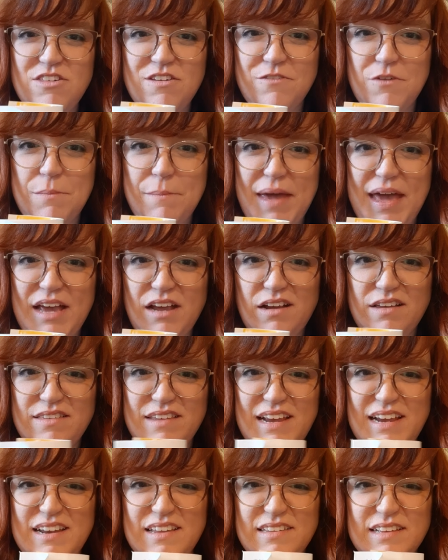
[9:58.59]
the
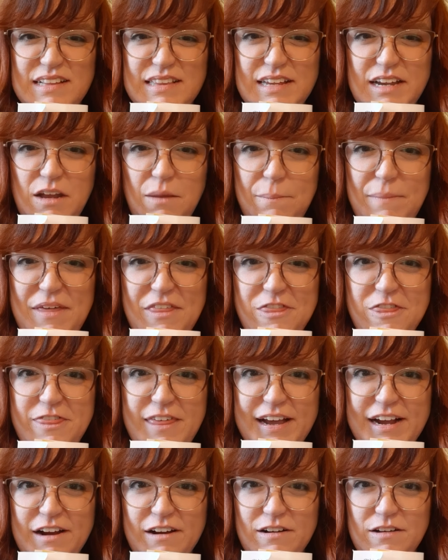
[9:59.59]
magazine is a little bit
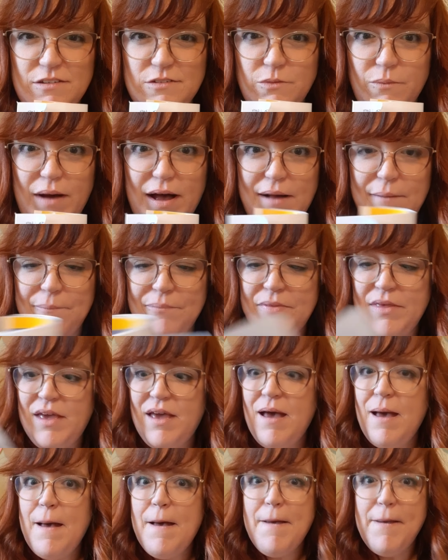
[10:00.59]
thicker as well.
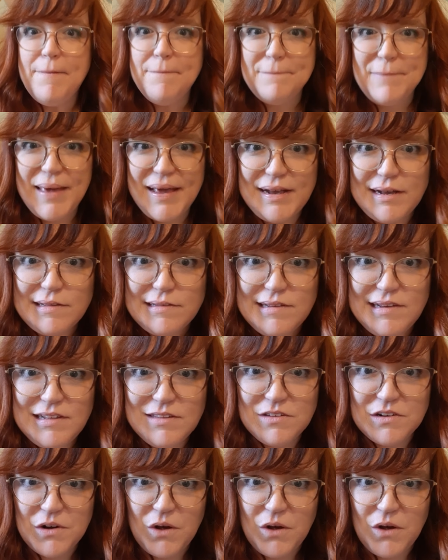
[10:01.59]
Magazines are